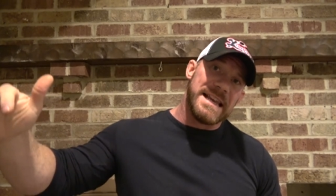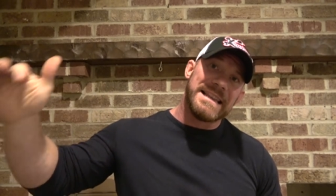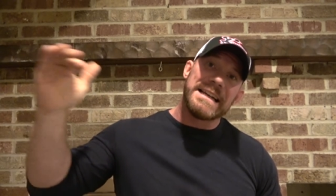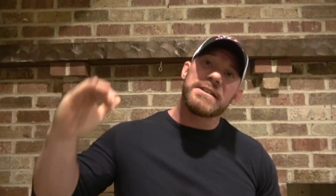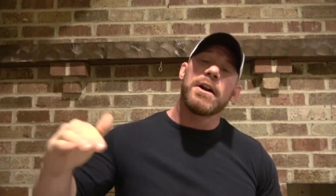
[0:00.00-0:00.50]

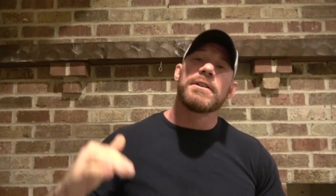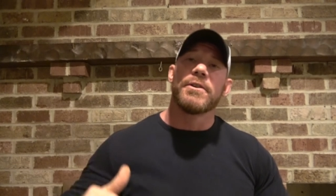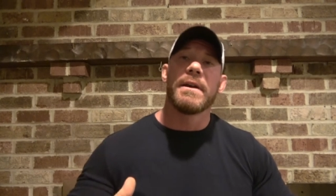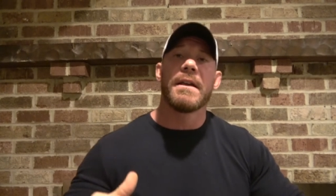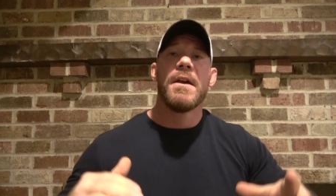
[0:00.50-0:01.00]
thing that I start
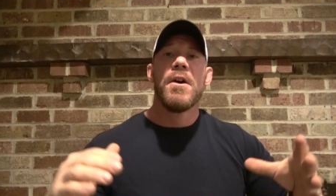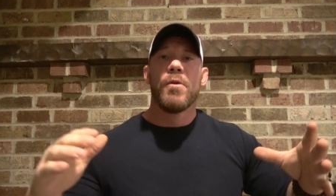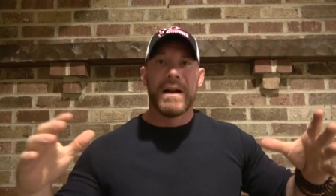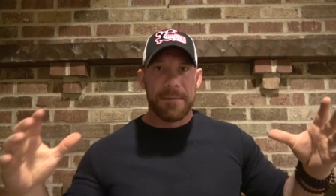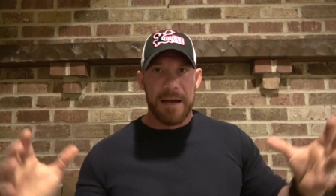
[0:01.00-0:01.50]
doing
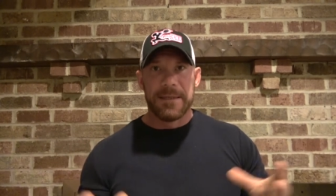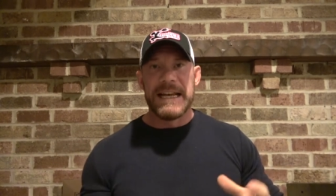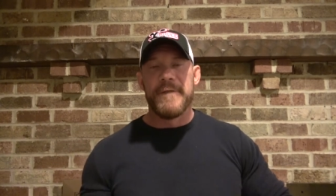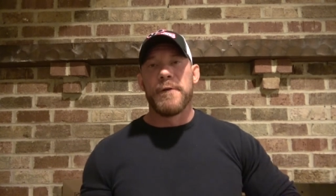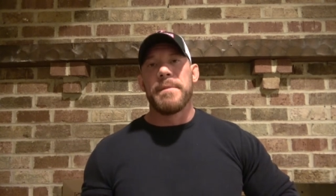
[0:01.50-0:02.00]
when I'm coming
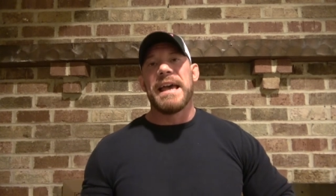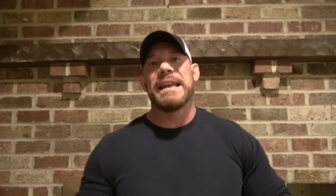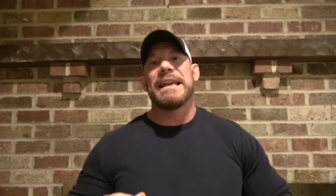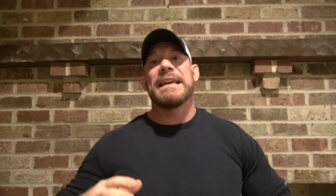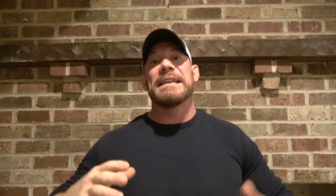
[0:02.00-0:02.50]
down for
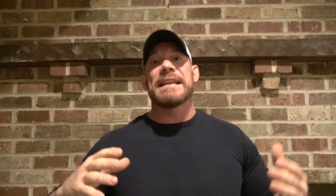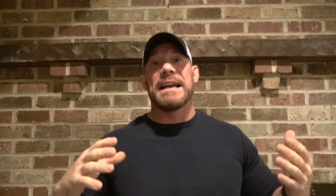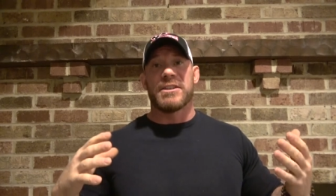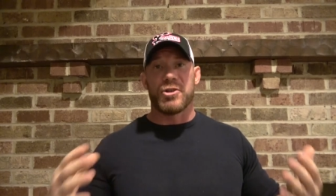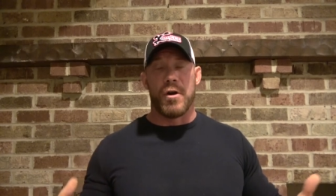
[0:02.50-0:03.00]
bed is
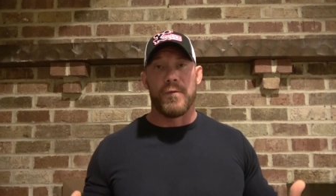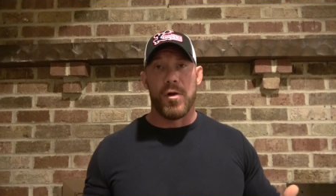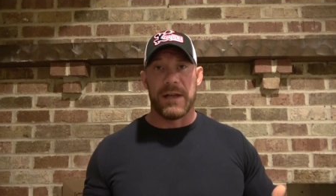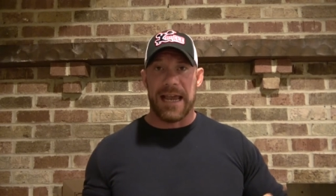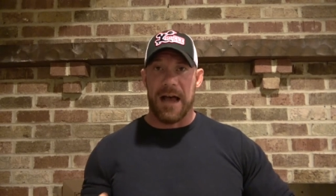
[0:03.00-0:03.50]
I start
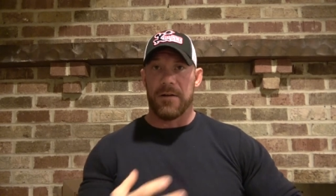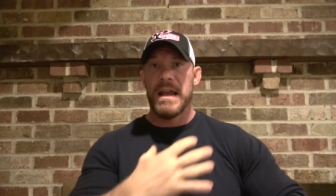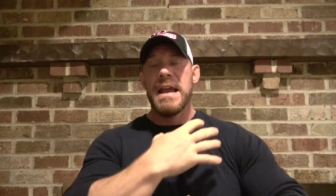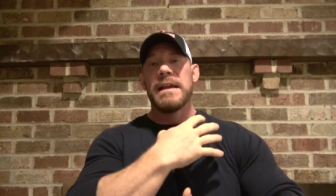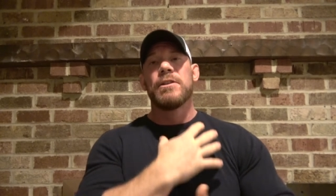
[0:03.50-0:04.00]
rolling out.
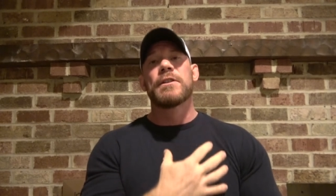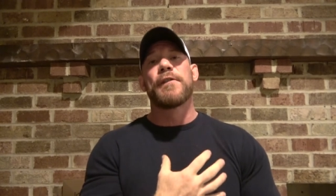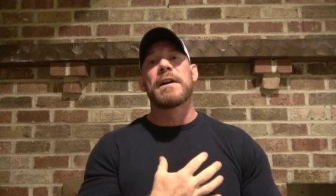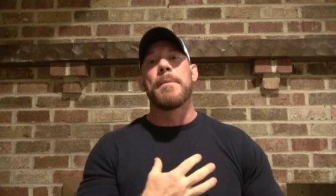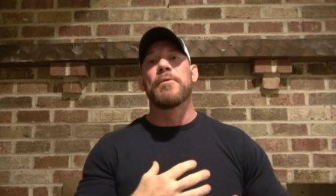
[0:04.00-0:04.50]
Do this
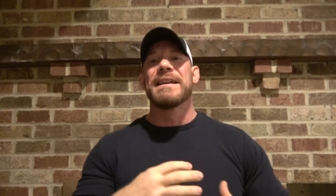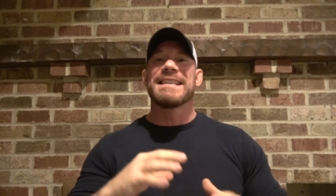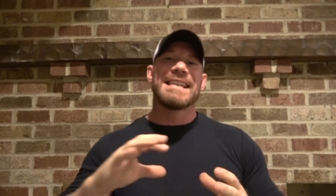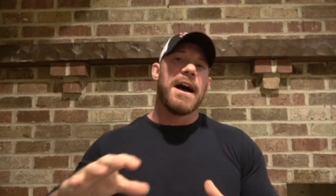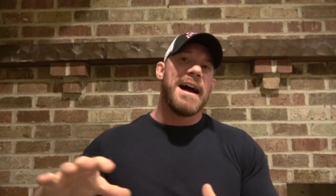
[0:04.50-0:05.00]
for a couple
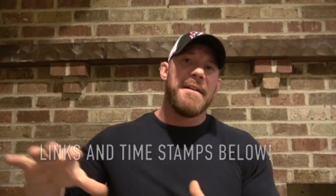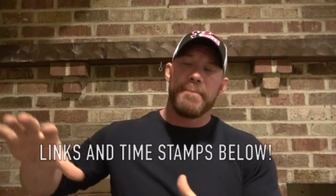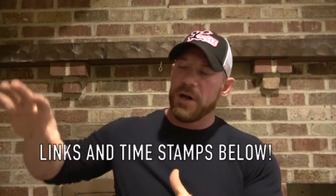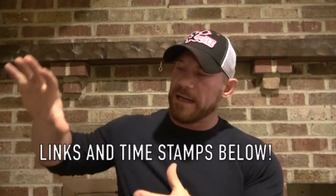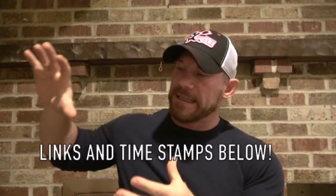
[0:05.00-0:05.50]
reasons. Now, I
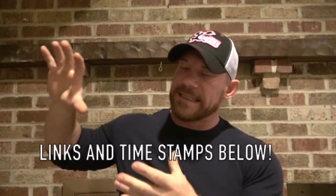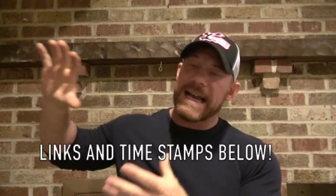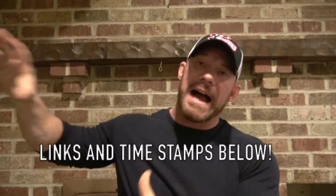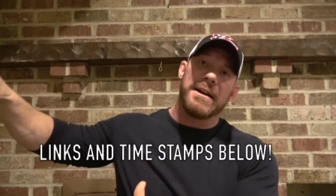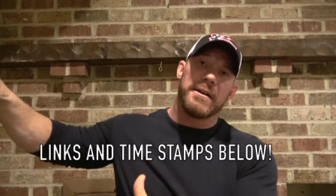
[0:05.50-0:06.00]
put an
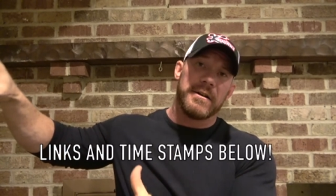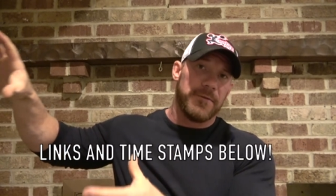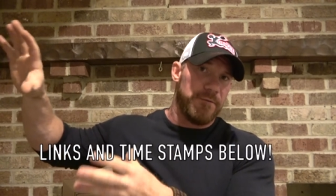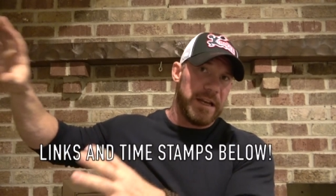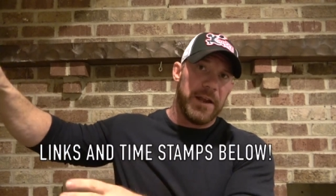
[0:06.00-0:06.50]

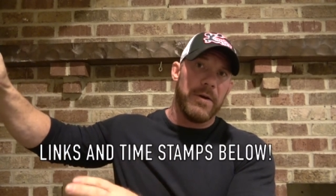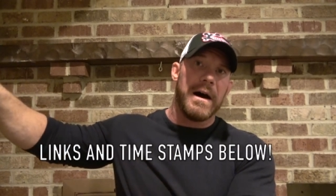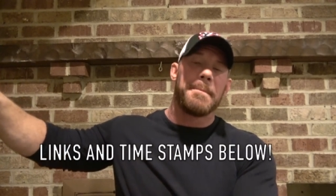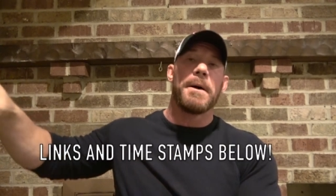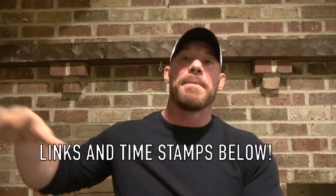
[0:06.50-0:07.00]
entire video
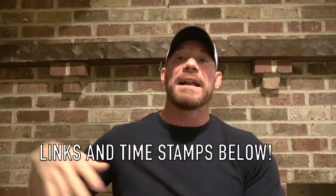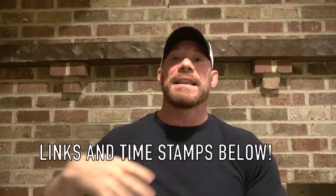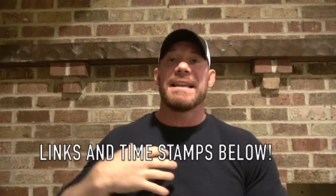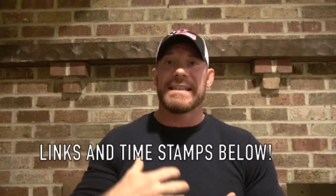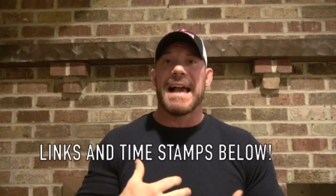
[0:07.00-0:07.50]
up about
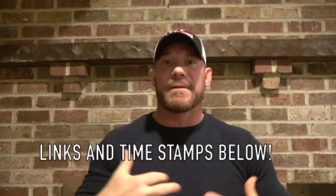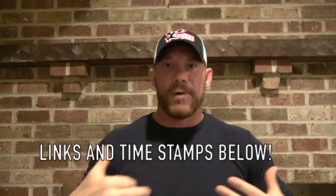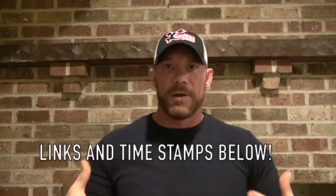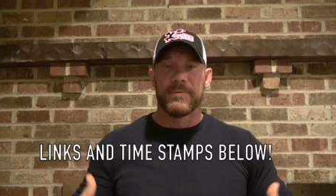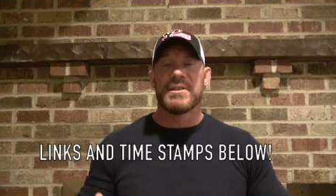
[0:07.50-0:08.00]
the exact
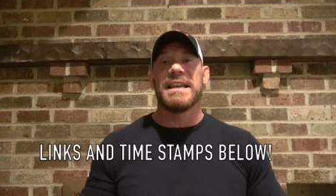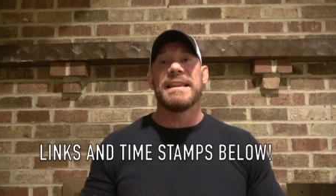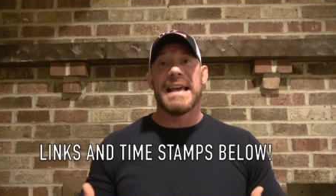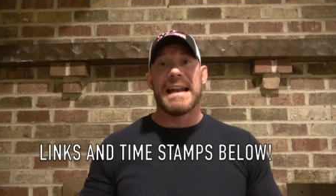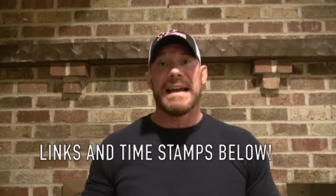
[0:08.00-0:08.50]
rolling
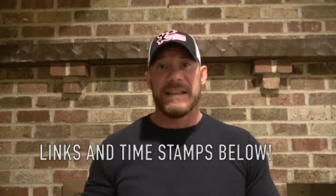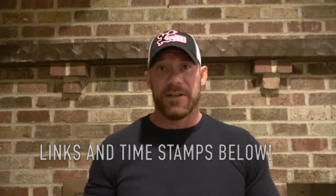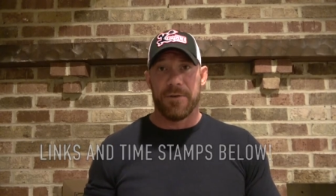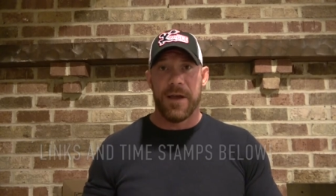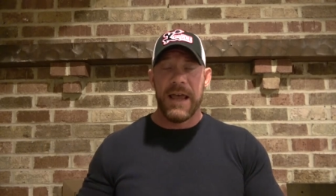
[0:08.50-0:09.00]
routine that I
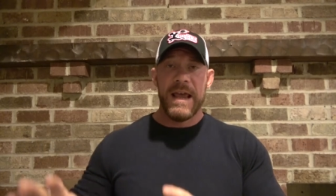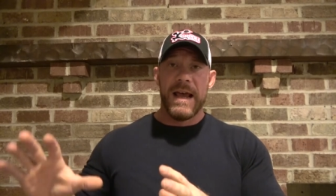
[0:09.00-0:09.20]
do.